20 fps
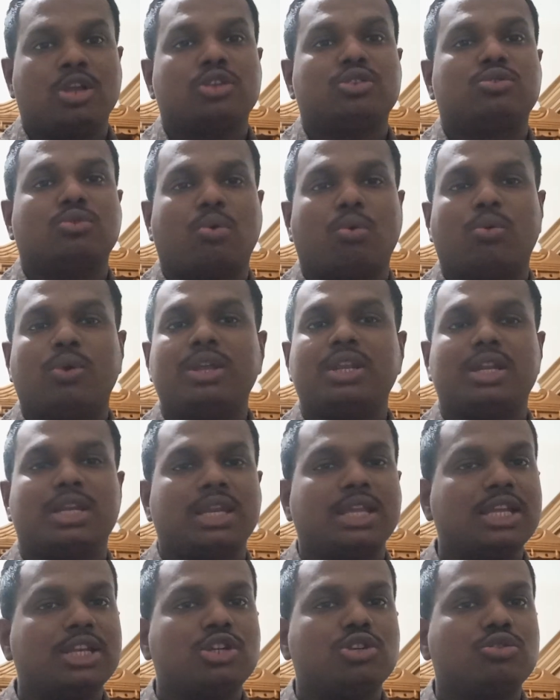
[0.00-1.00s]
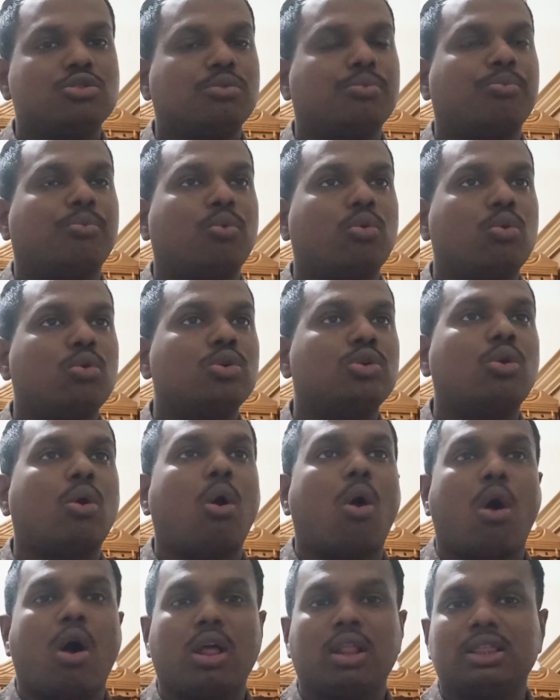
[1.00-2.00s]
So we need to put
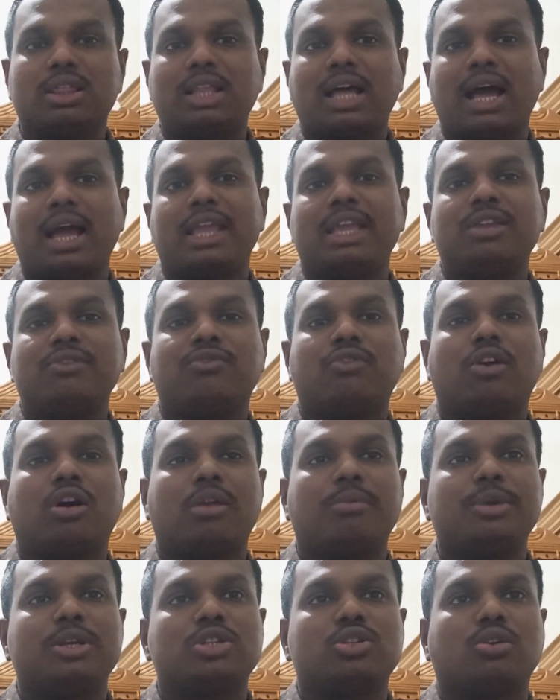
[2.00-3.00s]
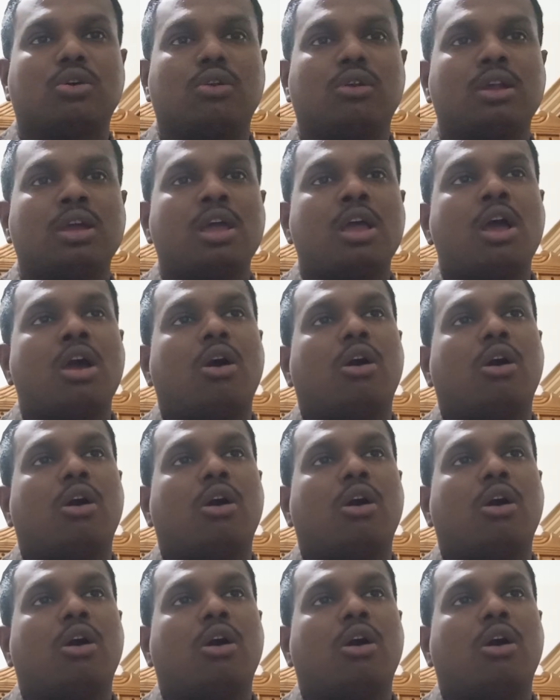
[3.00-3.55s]
all the information